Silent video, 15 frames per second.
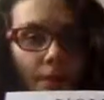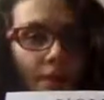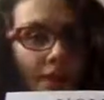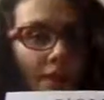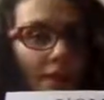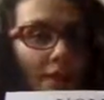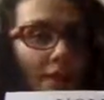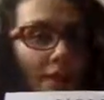
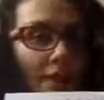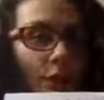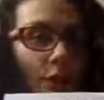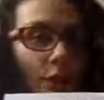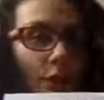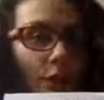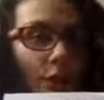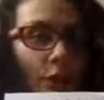Let's
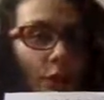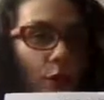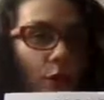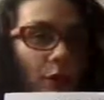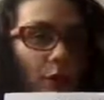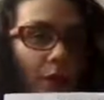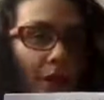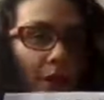
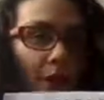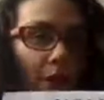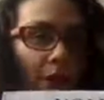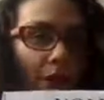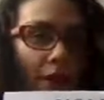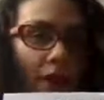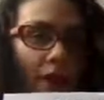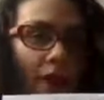also
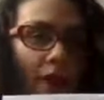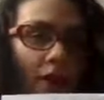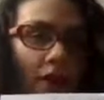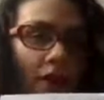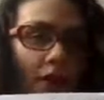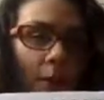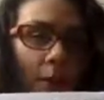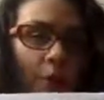remember
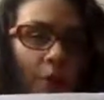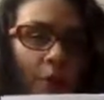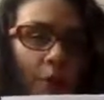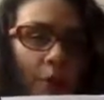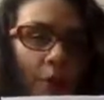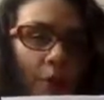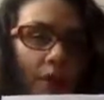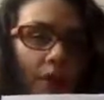
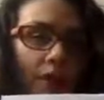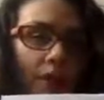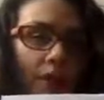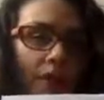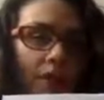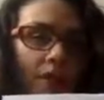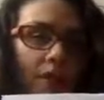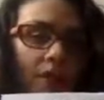the rule
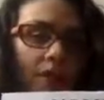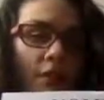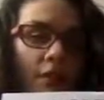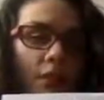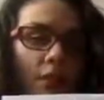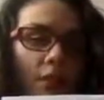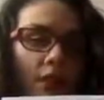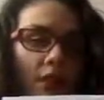that
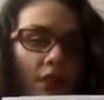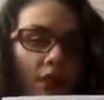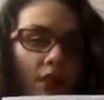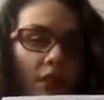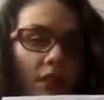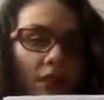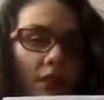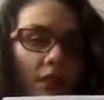
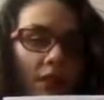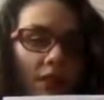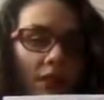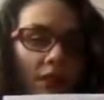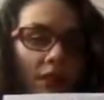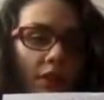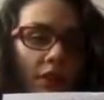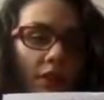we
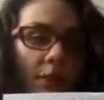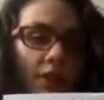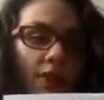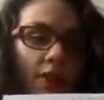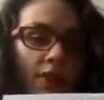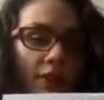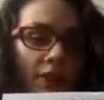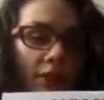learned from
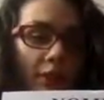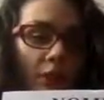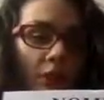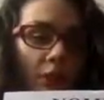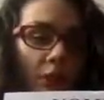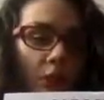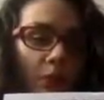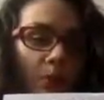the first
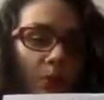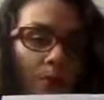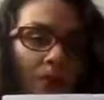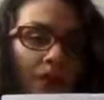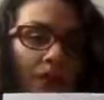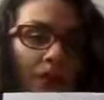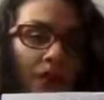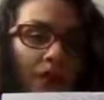video.
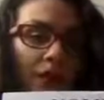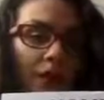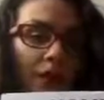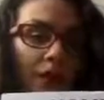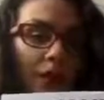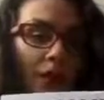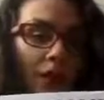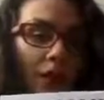
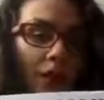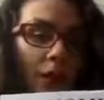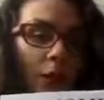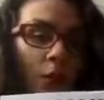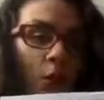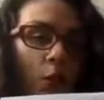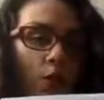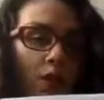
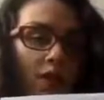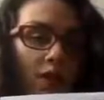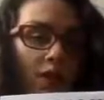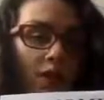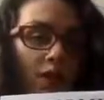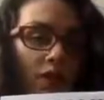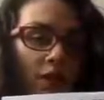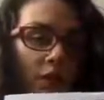We
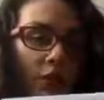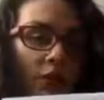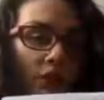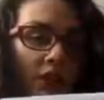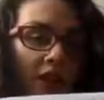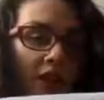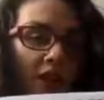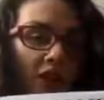search for
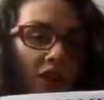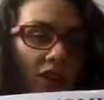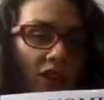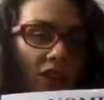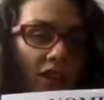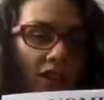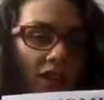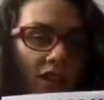the action
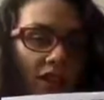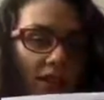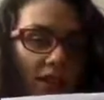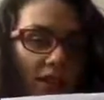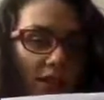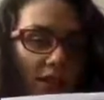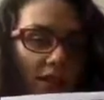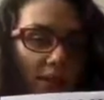in the
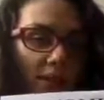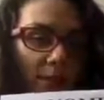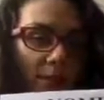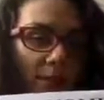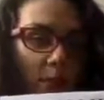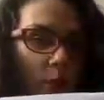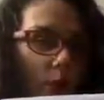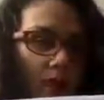sentence.
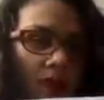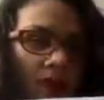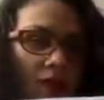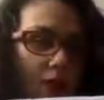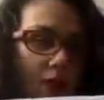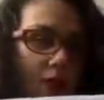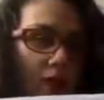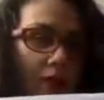What
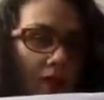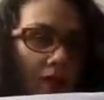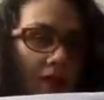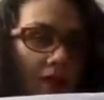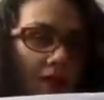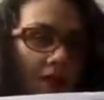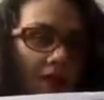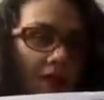is
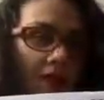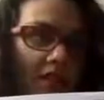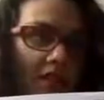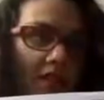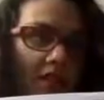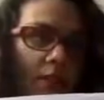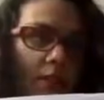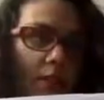happening in the
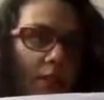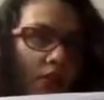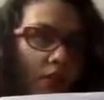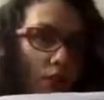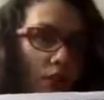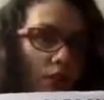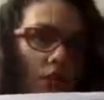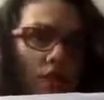sentence? Someone is
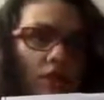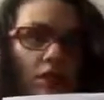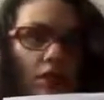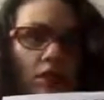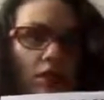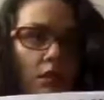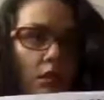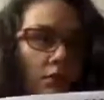
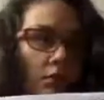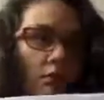cooking.